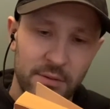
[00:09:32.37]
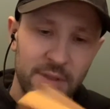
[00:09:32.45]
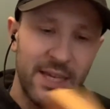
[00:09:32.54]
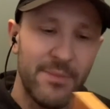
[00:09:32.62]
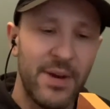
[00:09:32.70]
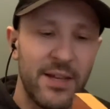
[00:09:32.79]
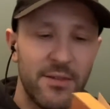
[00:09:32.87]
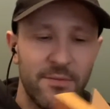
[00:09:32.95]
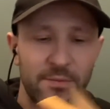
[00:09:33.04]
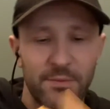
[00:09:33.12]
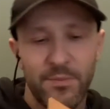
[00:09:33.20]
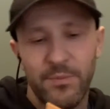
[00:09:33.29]
It might have
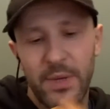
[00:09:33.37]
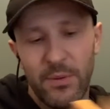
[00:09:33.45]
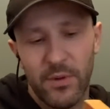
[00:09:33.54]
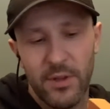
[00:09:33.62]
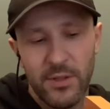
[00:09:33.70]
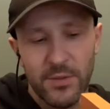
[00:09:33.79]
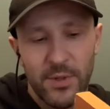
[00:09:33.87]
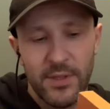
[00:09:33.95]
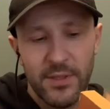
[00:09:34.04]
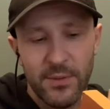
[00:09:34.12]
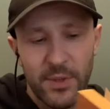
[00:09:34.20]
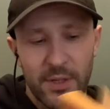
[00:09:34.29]
been one of those
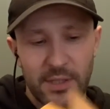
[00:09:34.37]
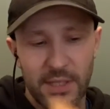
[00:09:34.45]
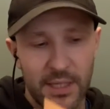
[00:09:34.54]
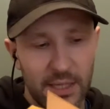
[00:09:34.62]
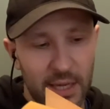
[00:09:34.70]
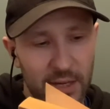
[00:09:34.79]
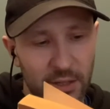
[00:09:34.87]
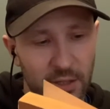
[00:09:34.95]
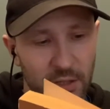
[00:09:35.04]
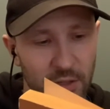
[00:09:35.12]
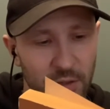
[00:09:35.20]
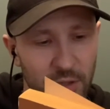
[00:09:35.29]
ones where it's like
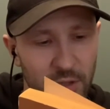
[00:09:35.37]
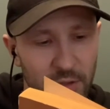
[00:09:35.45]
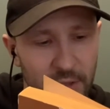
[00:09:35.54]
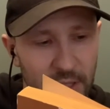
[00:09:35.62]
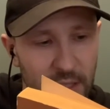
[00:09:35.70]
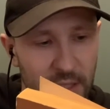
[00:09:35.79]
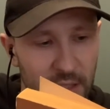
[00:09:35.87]
executionary,